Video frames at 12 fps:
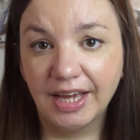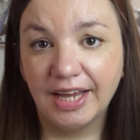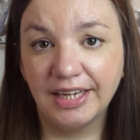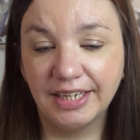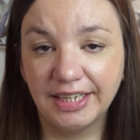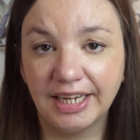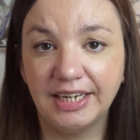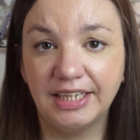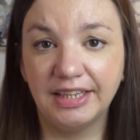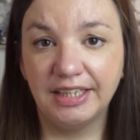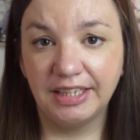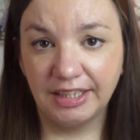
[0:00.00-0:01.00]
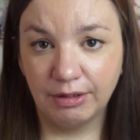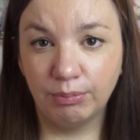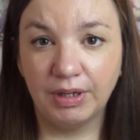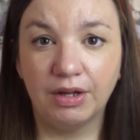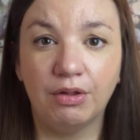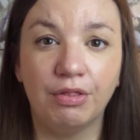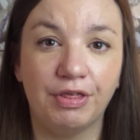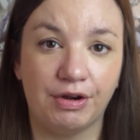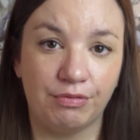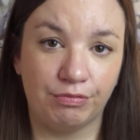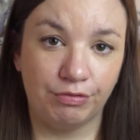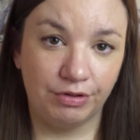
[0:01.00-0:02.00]
and getting the email
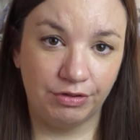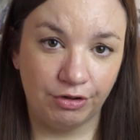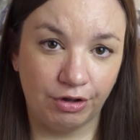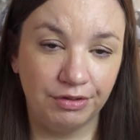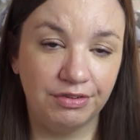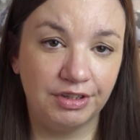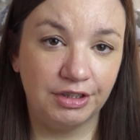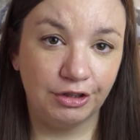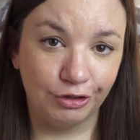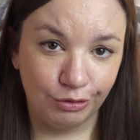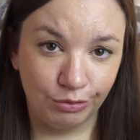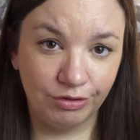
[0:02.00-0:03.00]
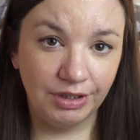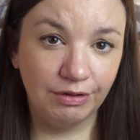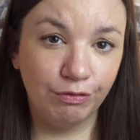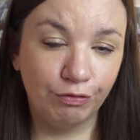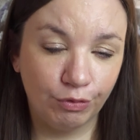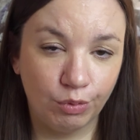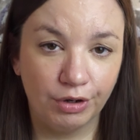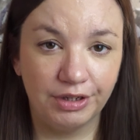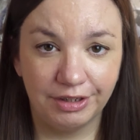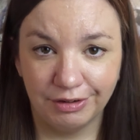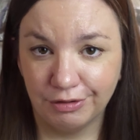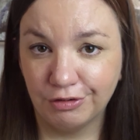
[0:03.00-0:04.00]
that results in losing 4
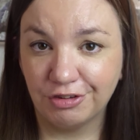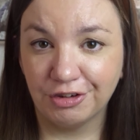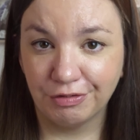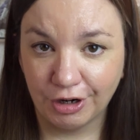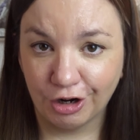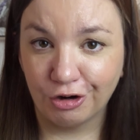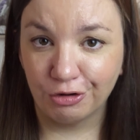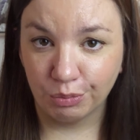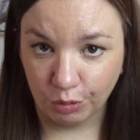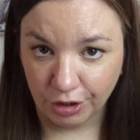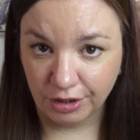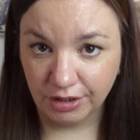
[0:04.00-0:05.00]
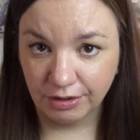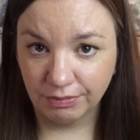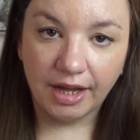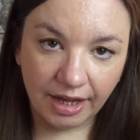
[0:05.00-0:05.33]
years of hard work.